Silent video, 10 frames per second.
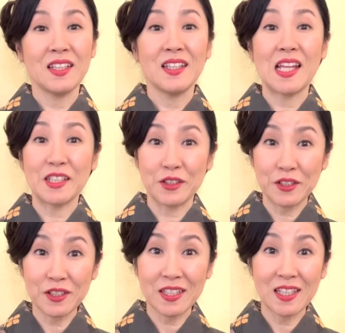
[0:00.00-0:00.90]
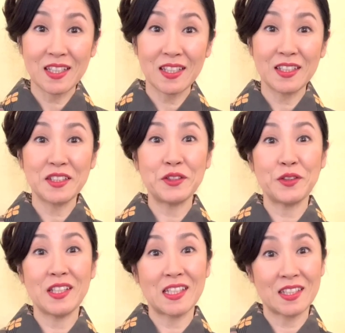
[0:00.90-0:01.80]
like cooking,
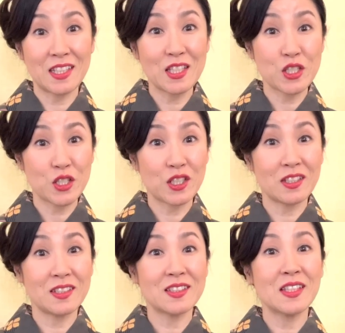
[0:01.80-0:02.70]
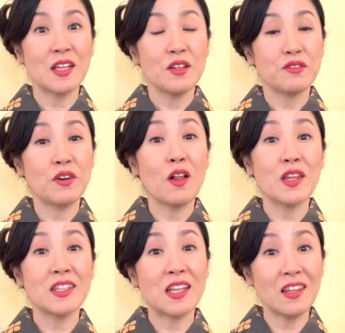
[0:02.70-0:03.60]
doing the dishes,
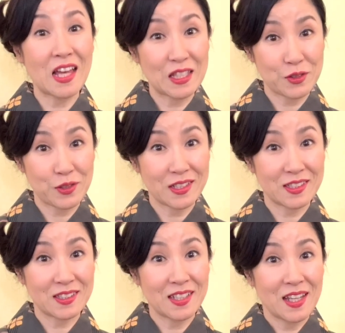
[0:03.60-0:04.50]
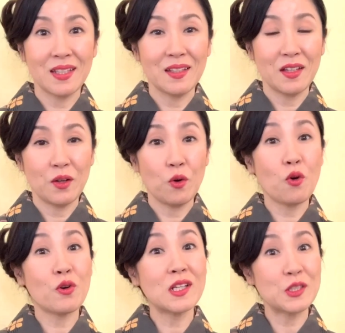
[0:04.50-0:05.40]
folding the laundries,
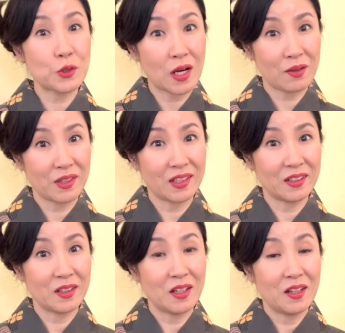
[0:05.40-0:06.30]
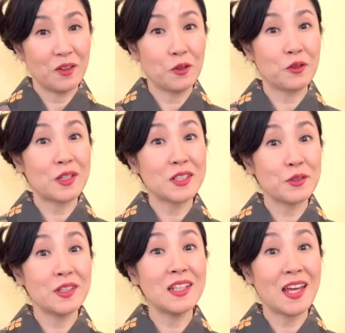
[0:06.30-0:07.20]
or driving, or
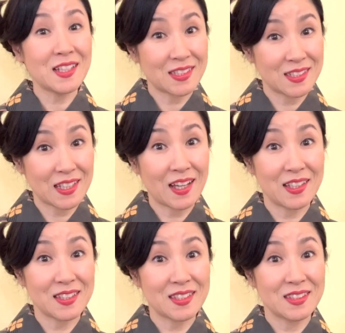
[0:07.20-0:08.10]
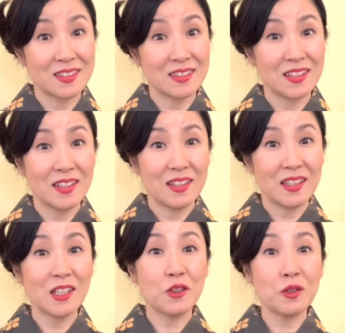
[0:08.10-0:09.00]
doing exercise.
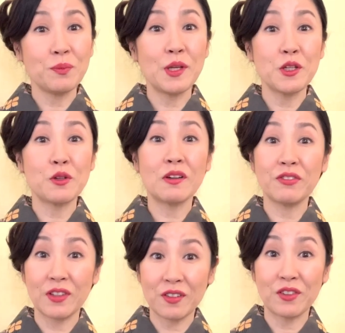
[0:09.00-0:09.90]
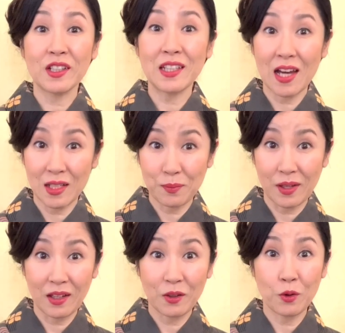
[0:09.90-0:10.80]
It could be your favorite
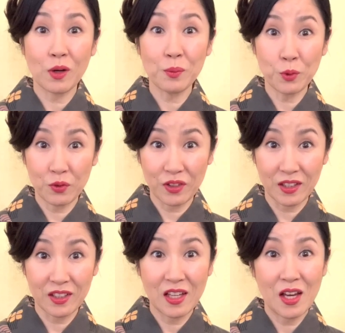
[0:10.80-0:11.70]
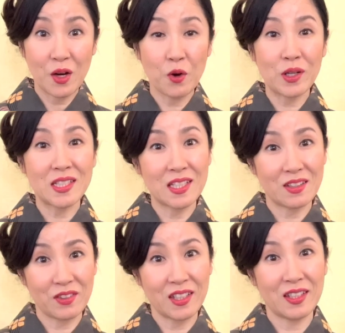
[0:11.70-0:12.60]
anime or movie or
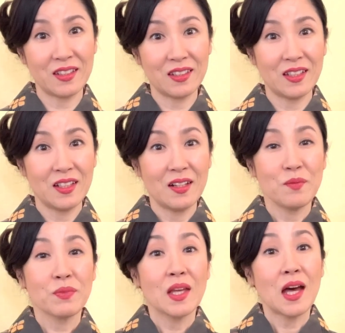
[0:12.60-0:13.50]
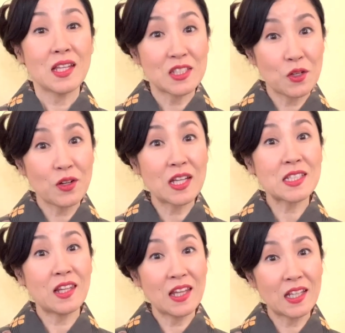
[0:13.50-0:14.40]
TV, as long as
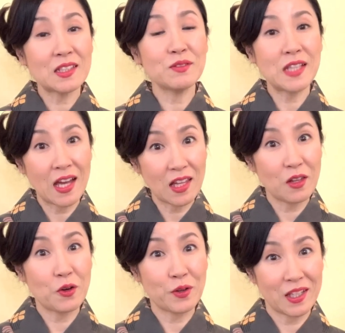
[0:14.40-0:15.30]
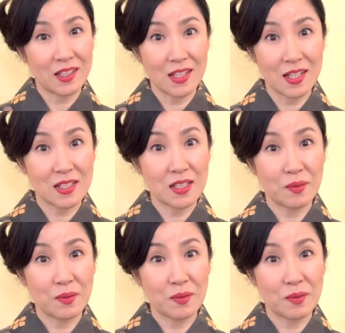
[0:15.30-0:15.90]
a lot of dialogue in it.